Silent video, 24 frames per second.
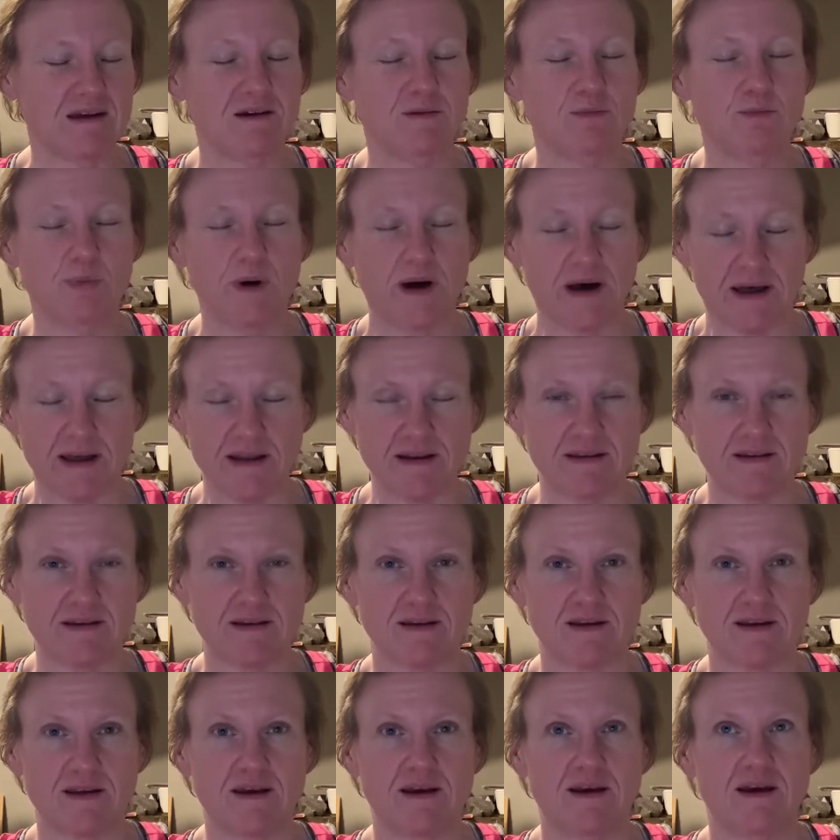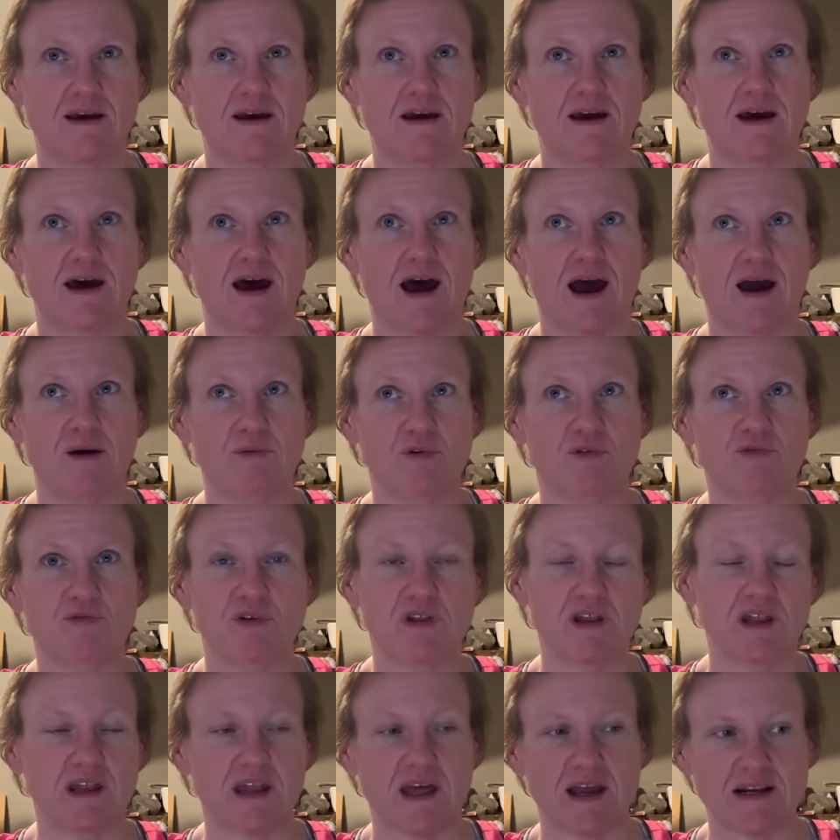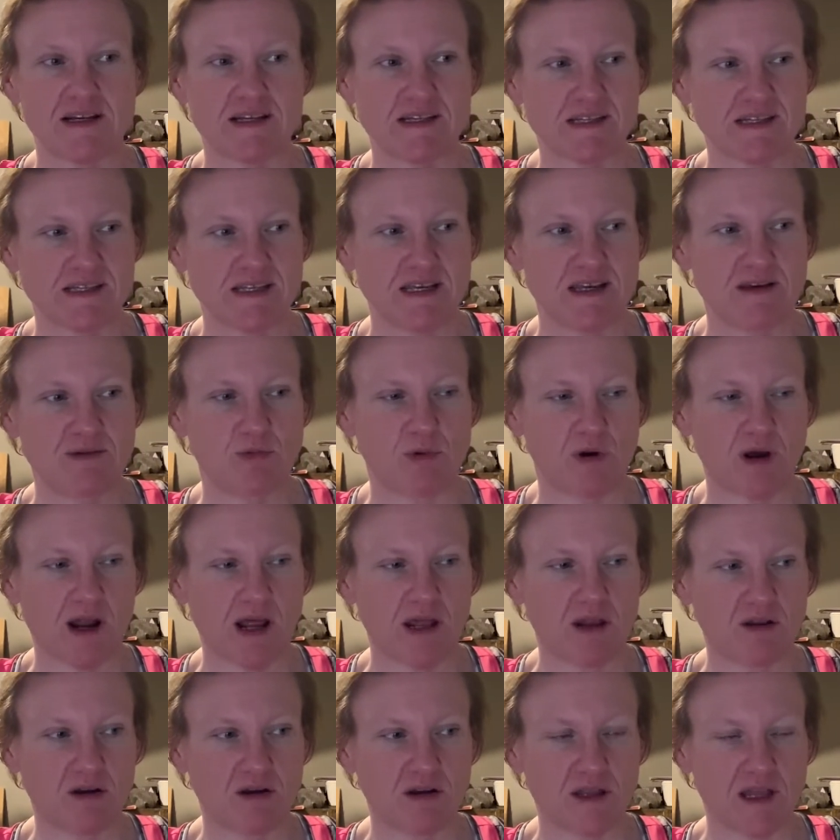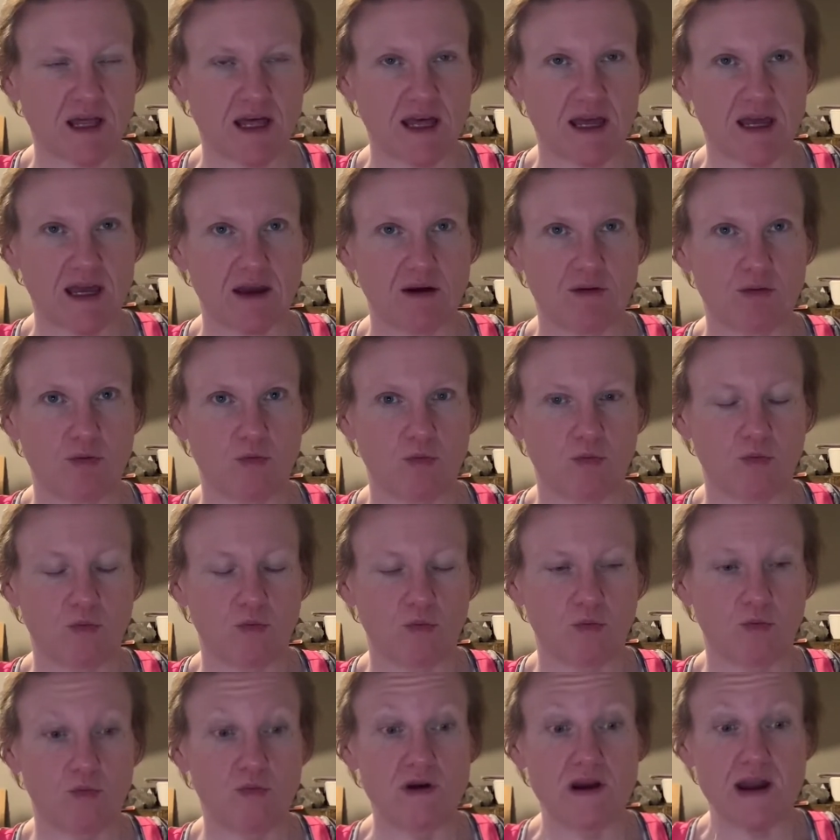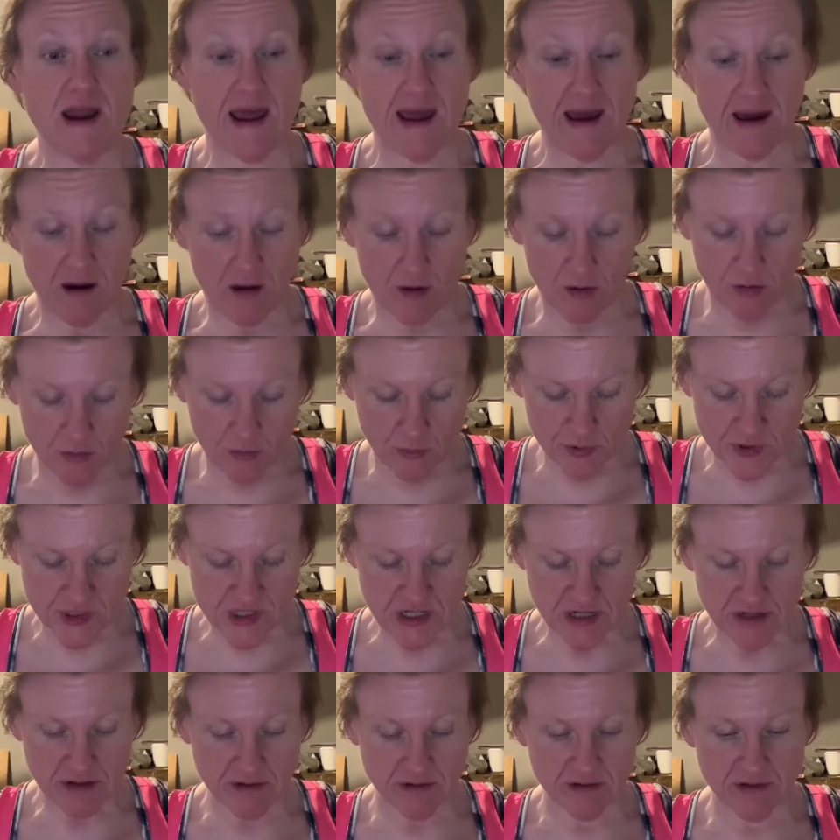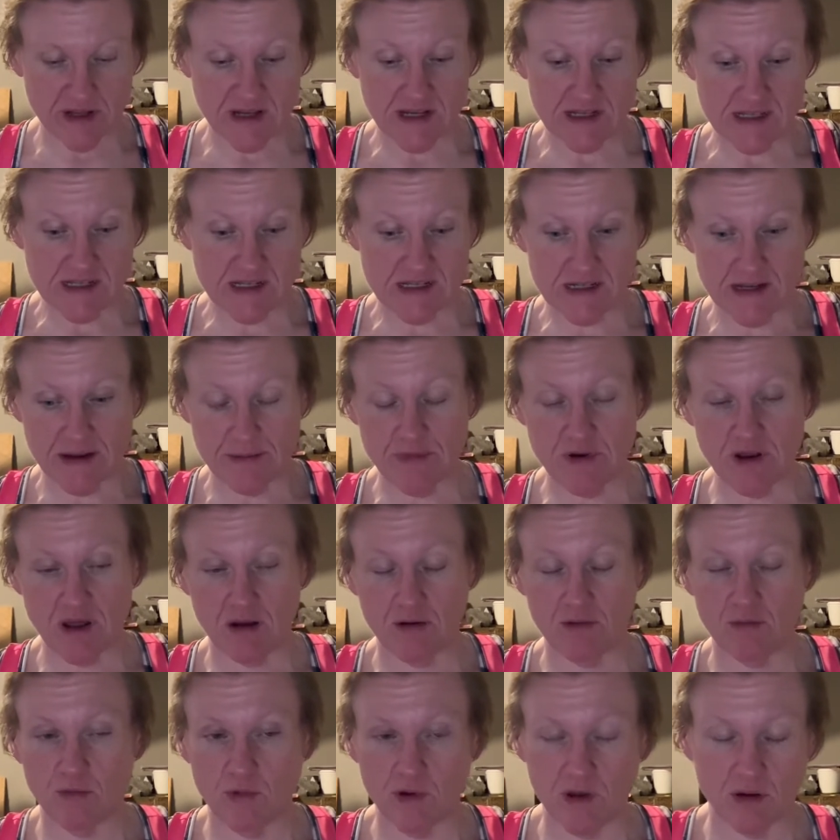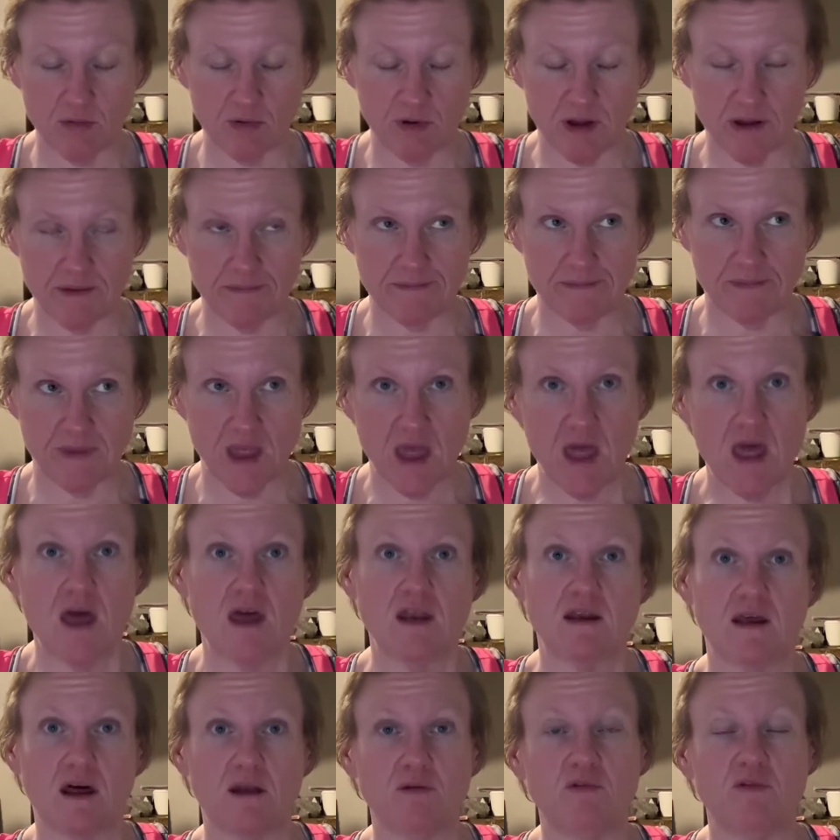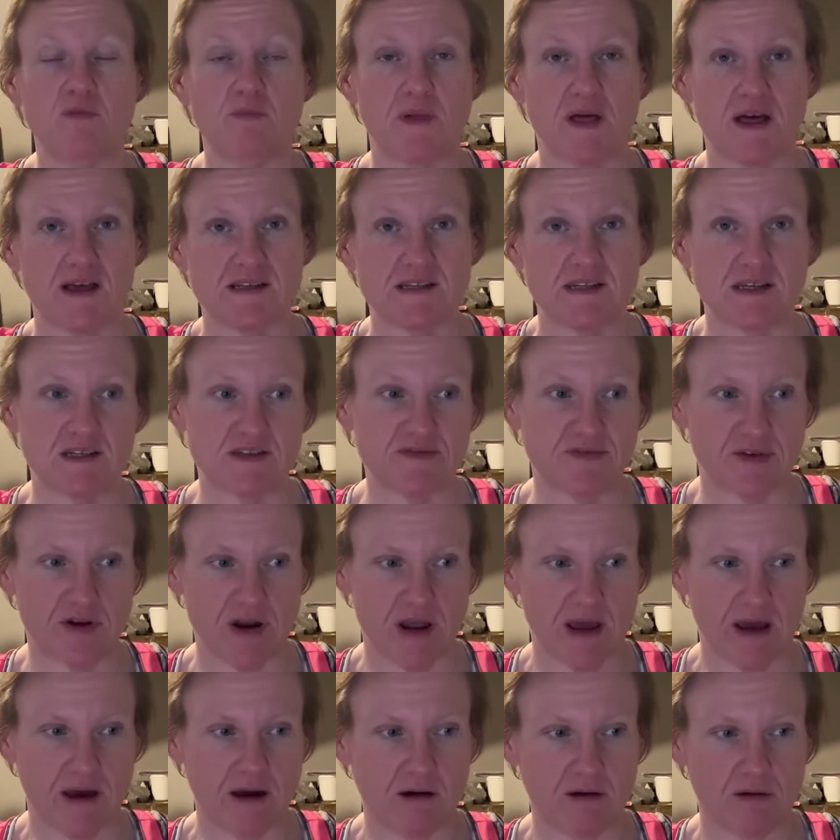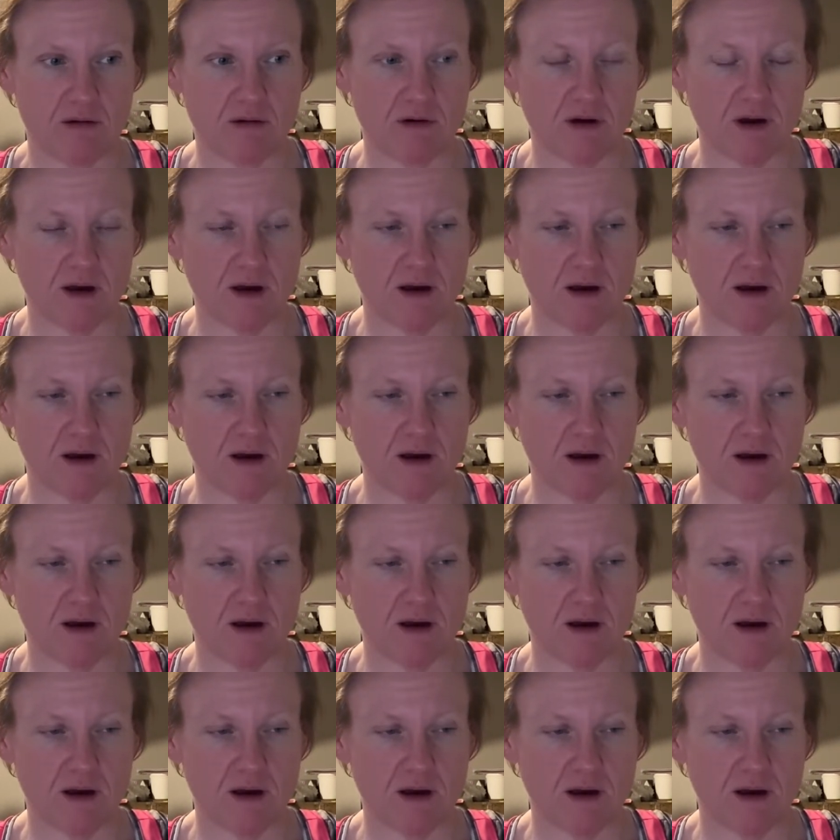But I would really like to see what I look like now, particularly since I'm done with plastics for now.